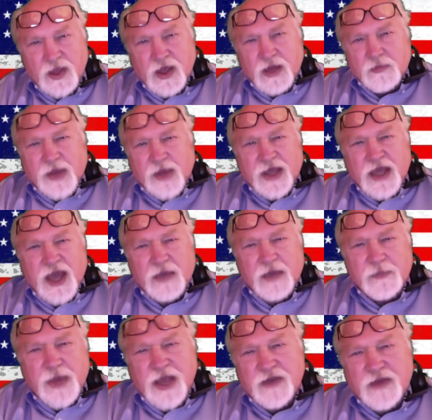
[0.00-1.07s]
My
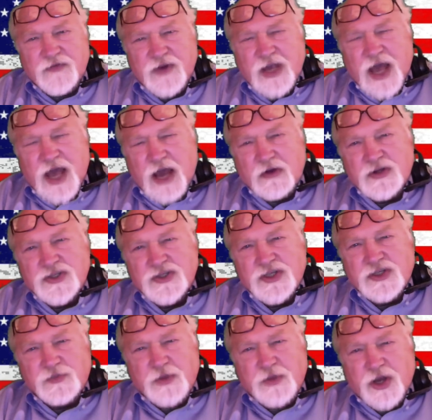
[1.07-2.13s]
campaign for Congress
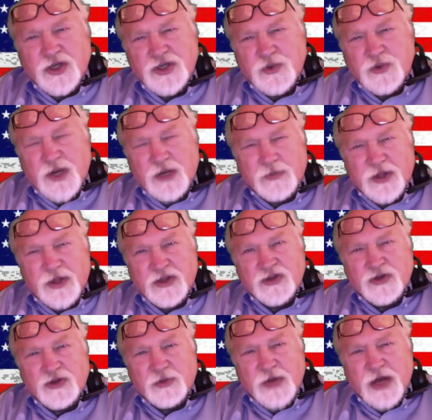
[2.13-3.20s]
is punctuated by the
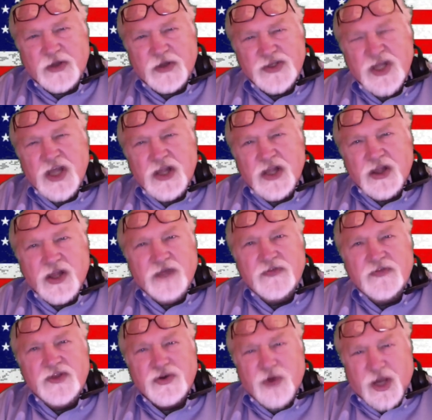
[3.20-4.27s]
dual mottos, live
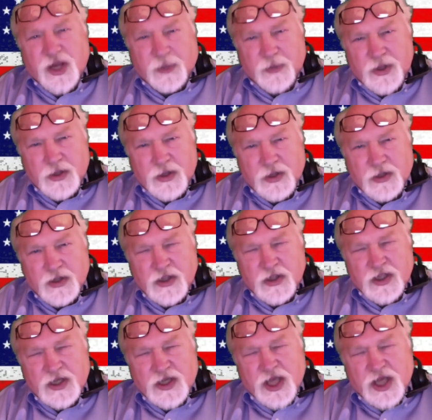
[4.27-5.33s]
the dream
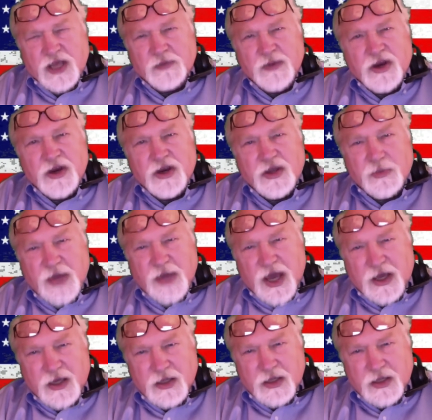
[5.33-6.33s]
and take America back.